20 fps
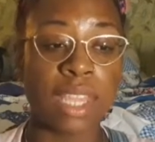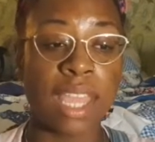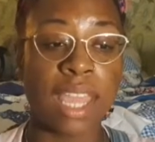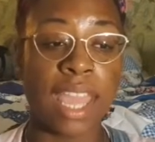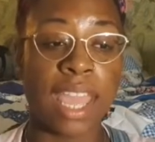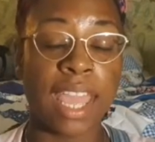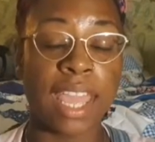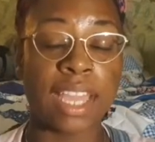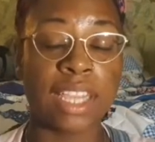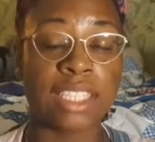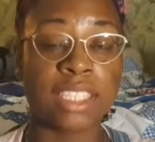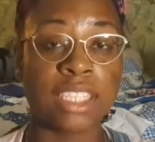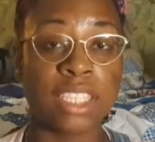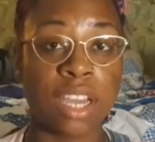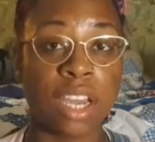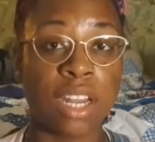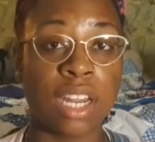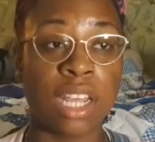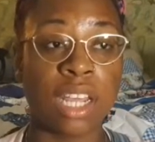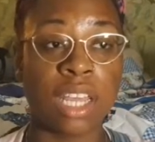And
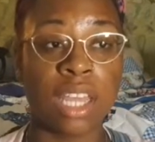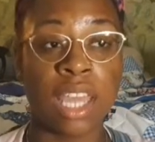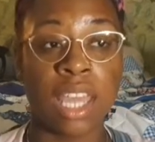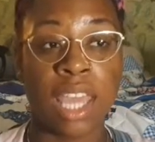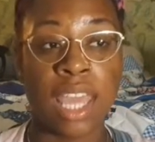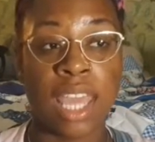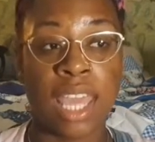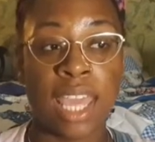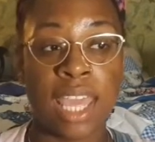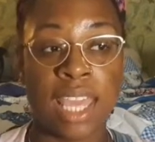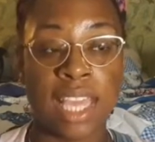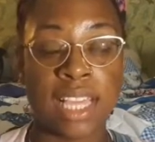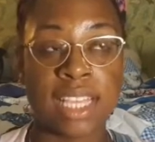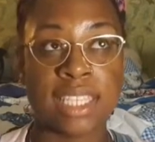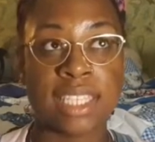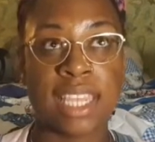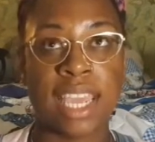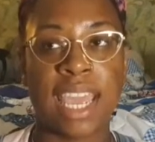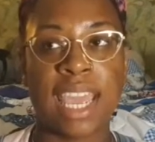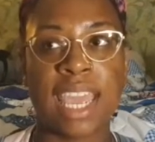Donna
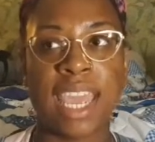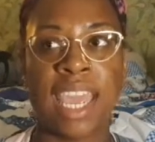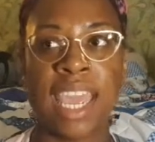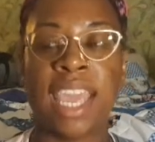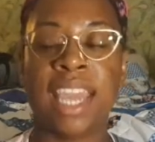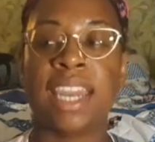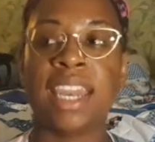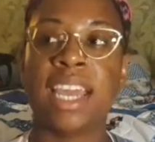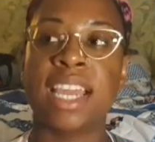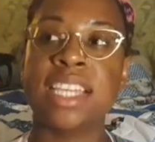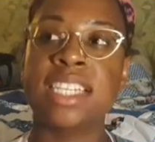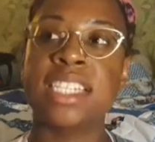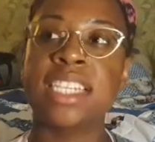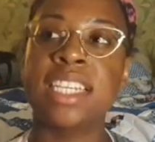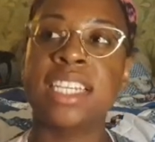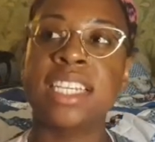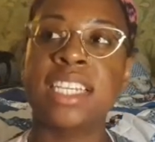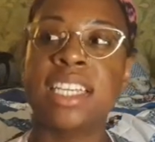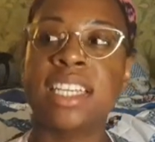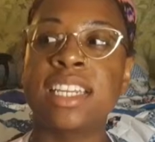is a
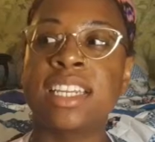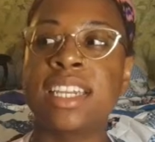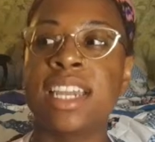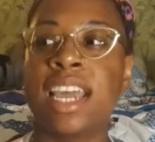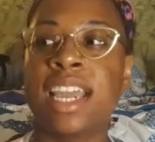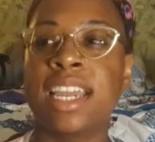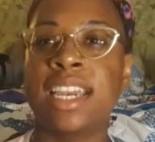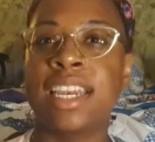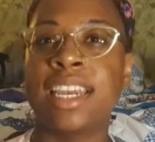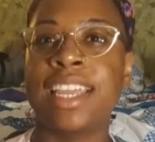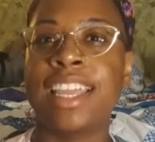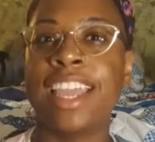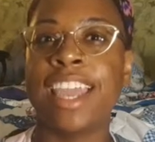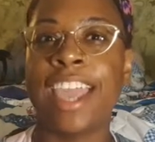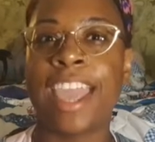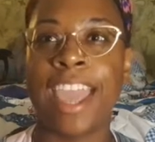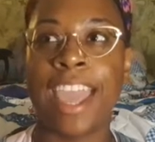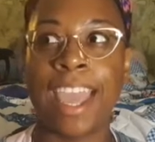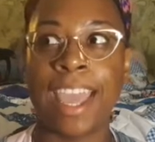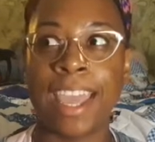
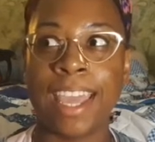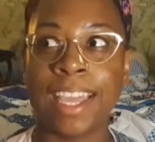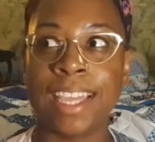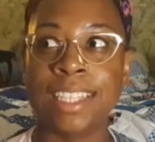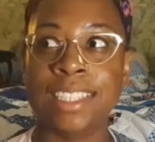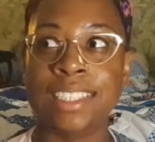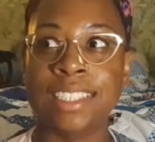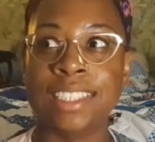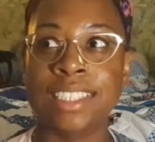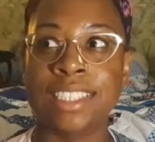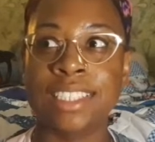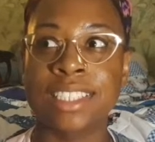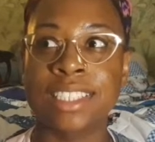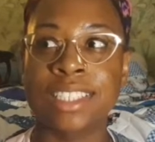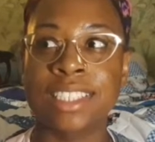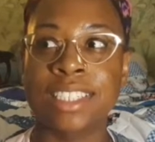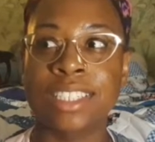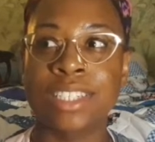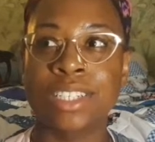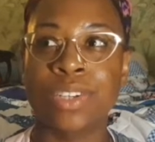1998,
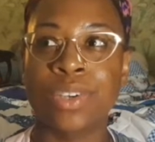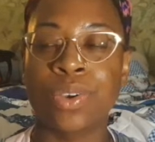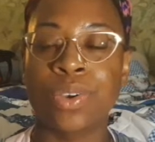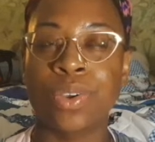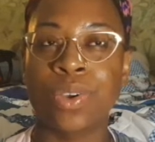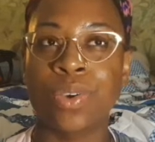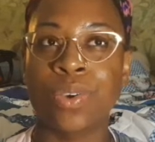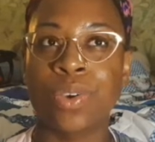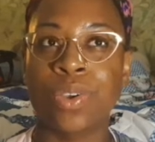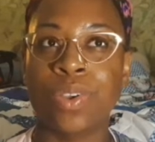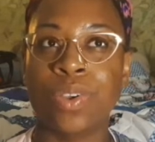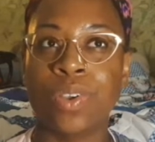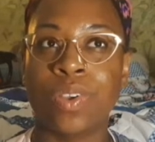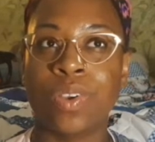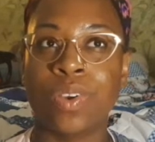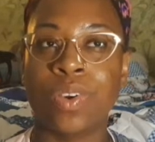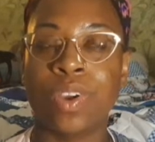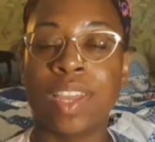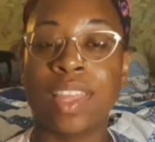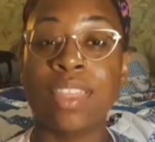
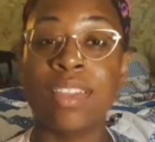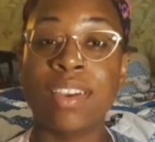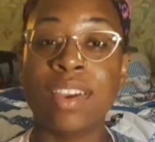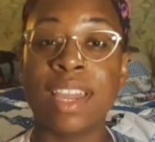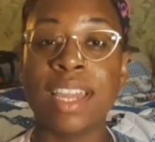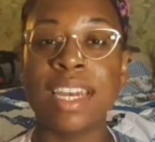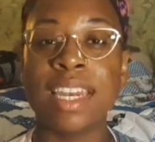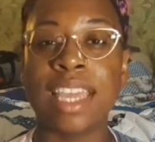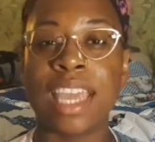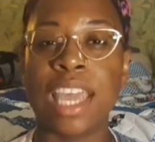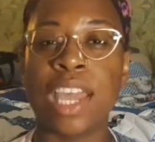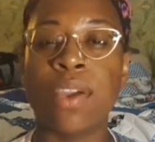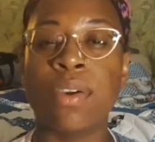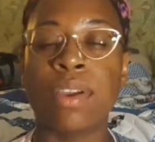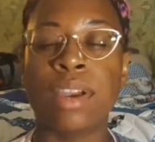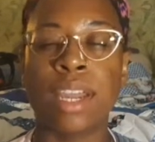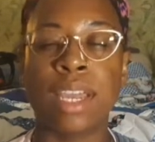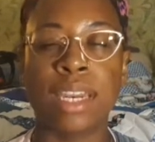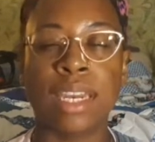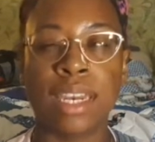or either 98 or
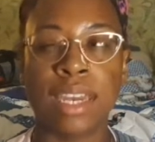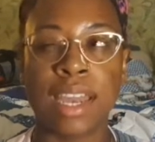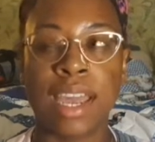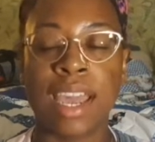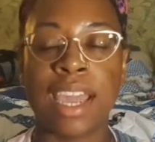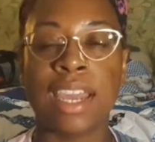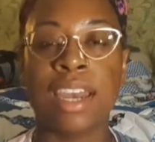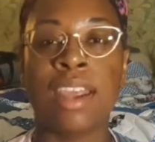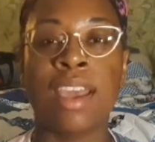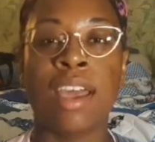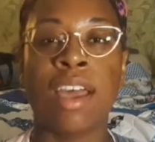99